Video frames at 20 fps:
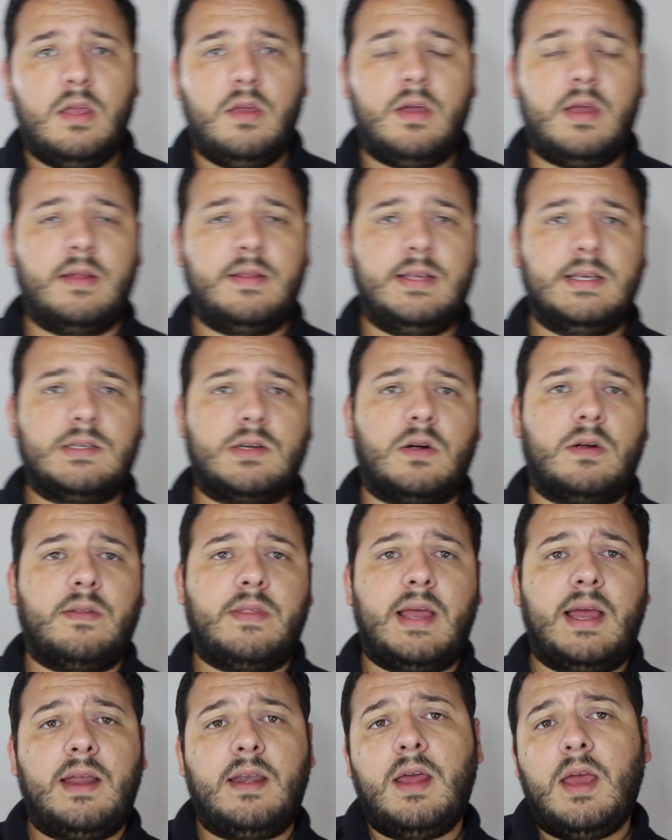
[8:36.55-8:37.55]
you can discard
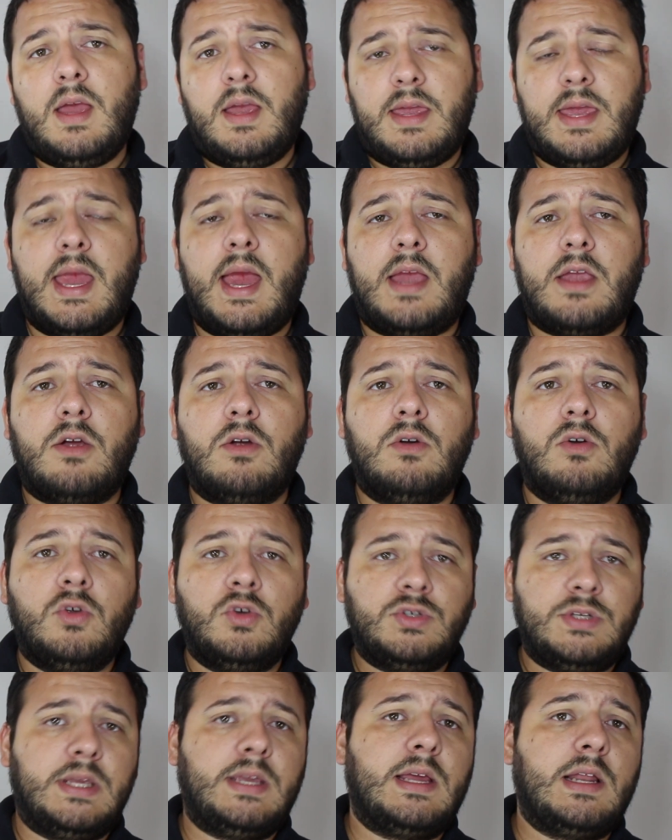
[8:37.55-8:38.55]
that. Yeah, you're
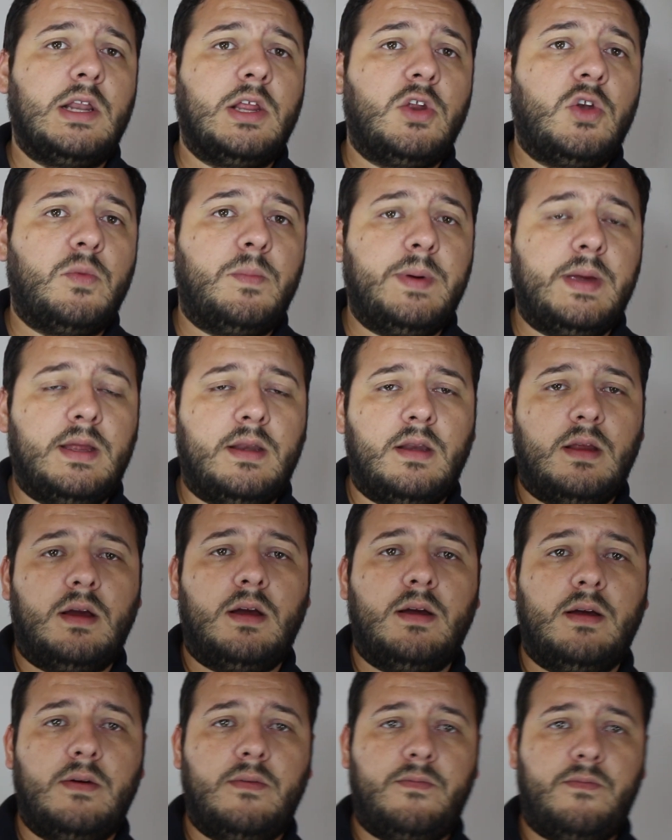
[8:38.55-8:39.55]
losing a little bit
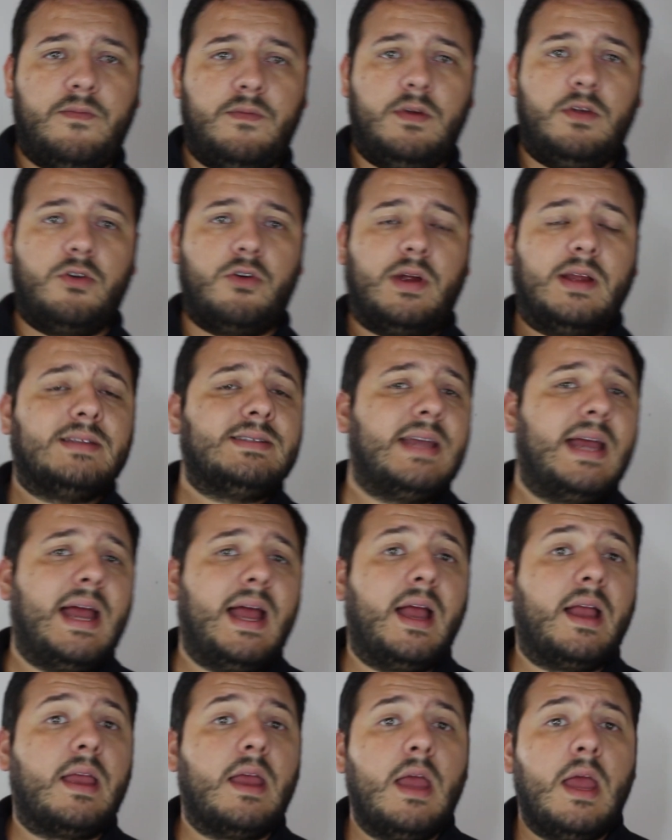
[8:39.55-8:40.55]
of your
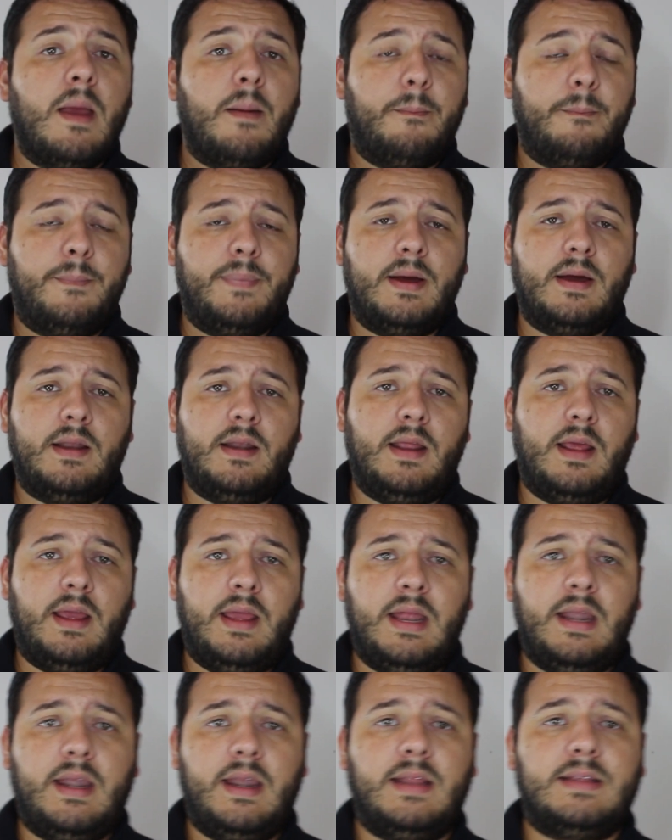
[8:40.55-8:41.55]
attack, but
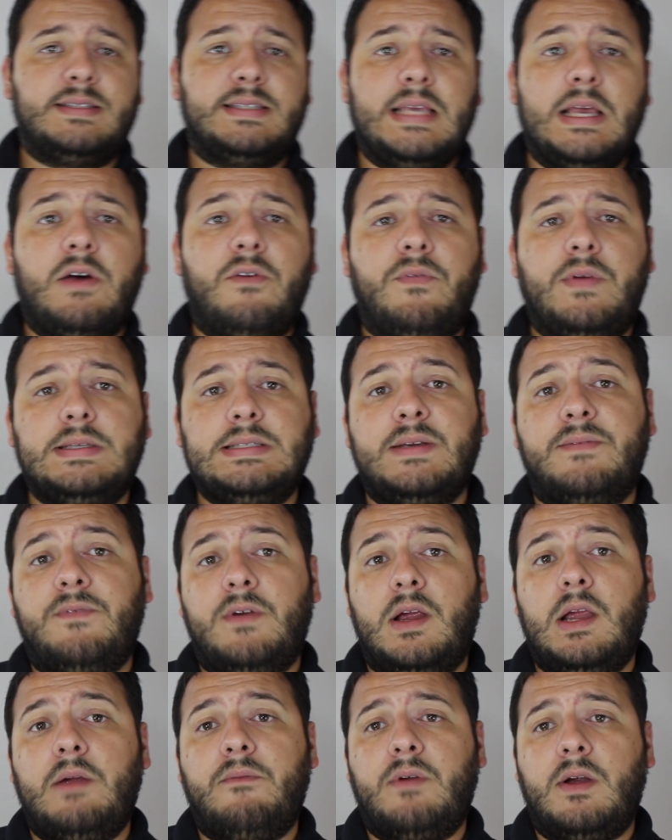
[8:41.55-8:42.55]
it itself is a
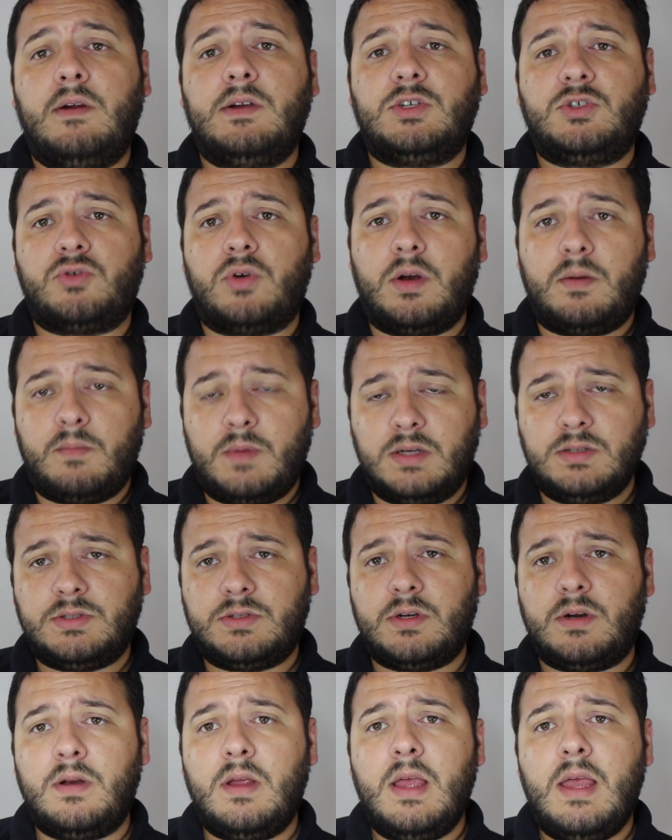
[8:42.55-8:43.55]
very strong
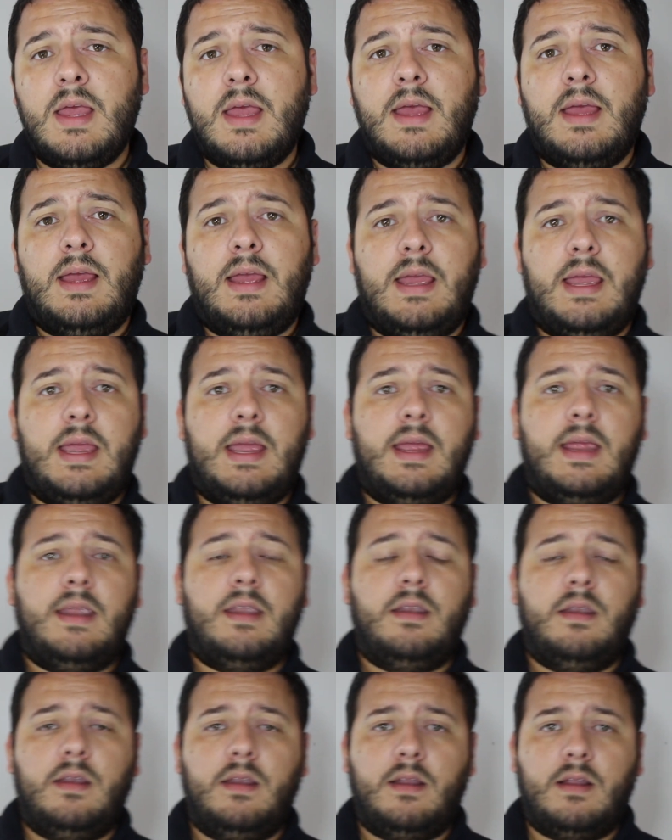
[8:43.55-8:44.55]
monster.
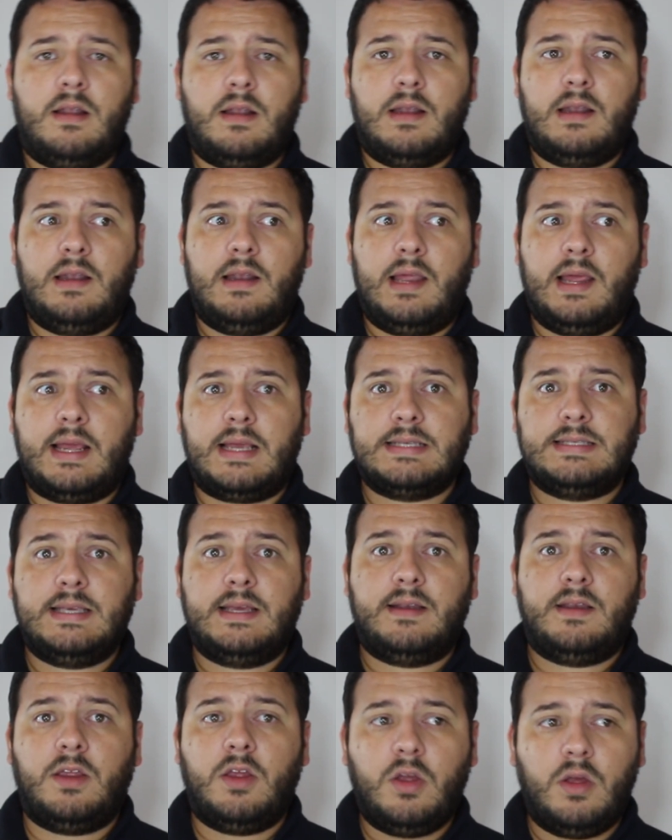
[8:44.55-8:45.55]
And like I
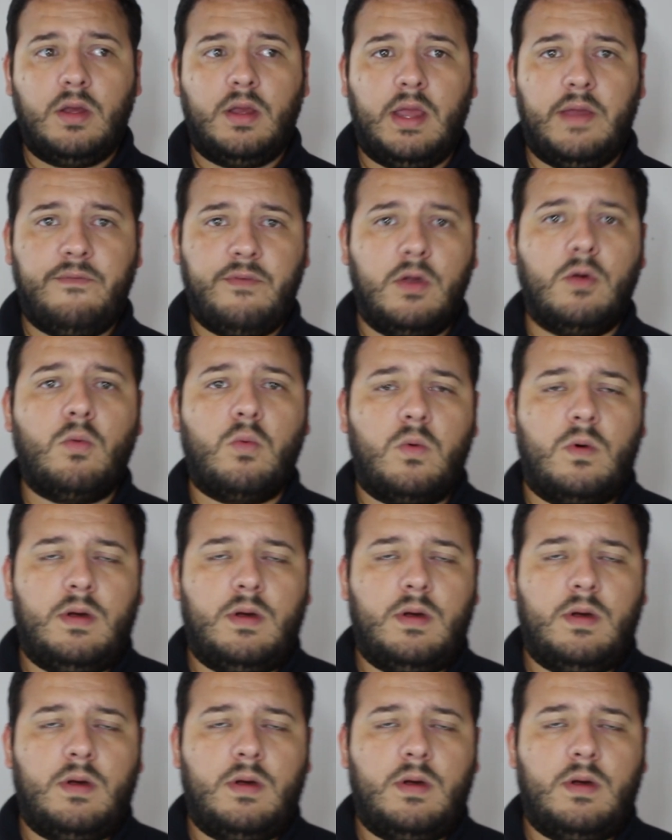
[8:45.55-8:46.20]
said, if you